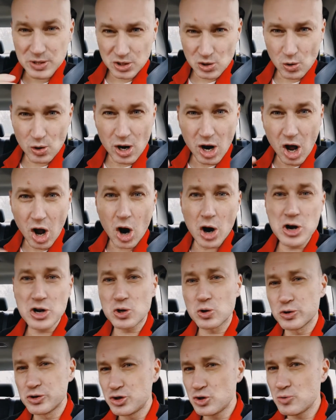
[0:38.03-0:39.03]
your
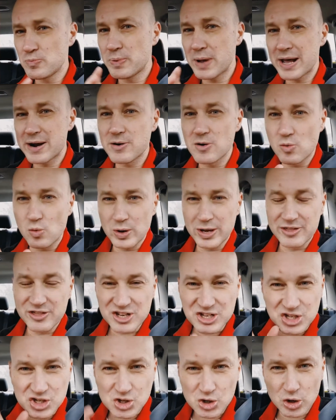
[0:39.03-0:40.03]
article do better with
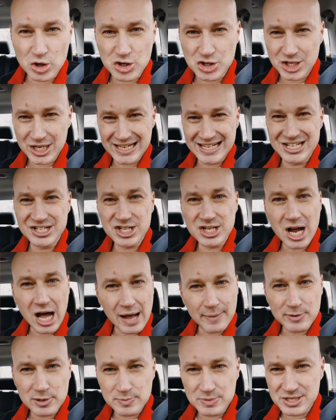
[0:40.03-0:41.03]
search engine
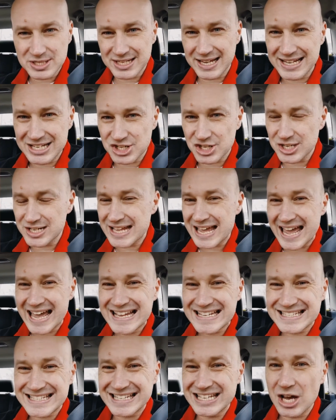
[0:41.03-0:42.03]
optimization,
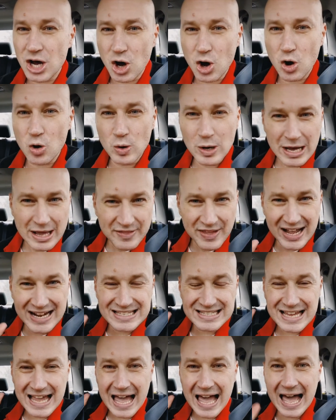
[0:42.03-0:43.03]
SEO.
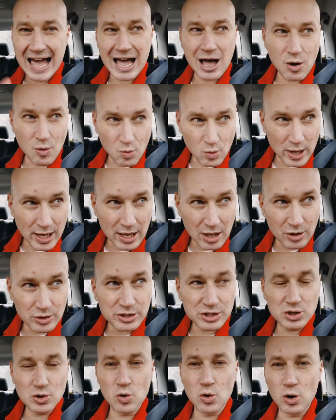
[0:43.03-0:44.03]
That's how well
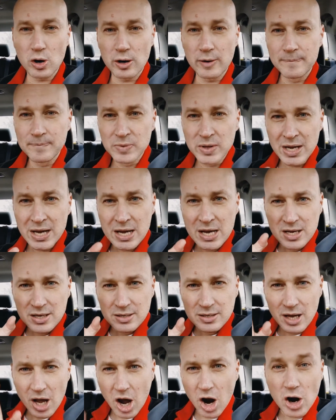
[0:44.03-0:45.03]
your
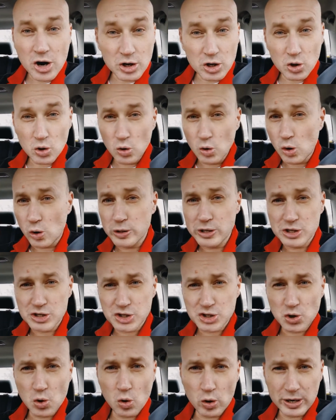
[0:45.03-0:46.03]
article or your
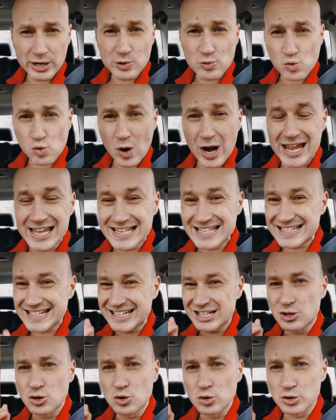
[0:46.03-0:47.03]
story ranks
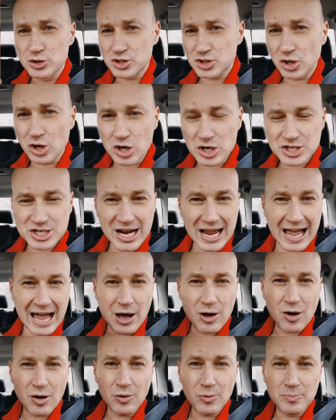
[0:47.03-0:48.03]
in Google search,
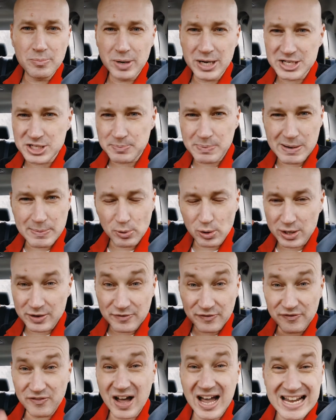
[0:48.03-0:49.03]
how much people can
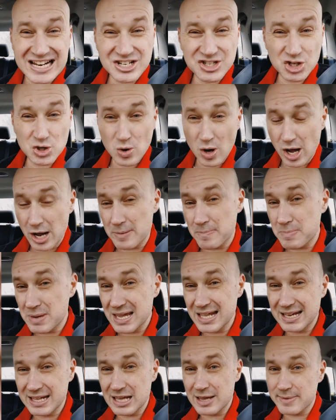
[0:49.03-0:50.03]
find you on
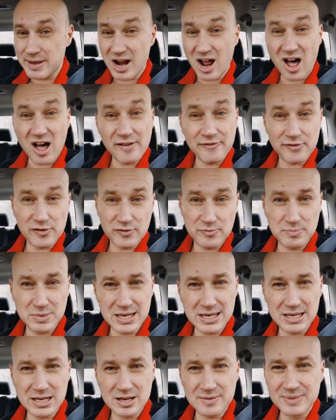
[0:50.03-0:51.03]
Medium and off of
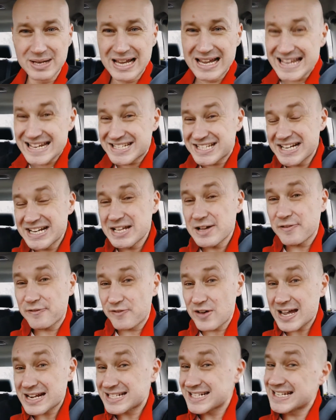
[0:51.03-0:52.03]
Medium. It's going to
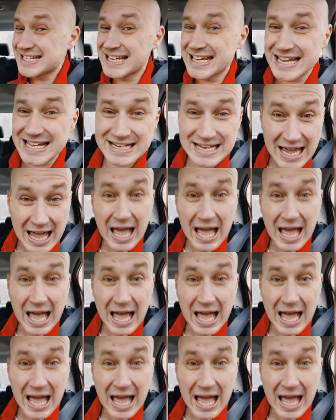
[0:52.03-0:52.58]
affect, again,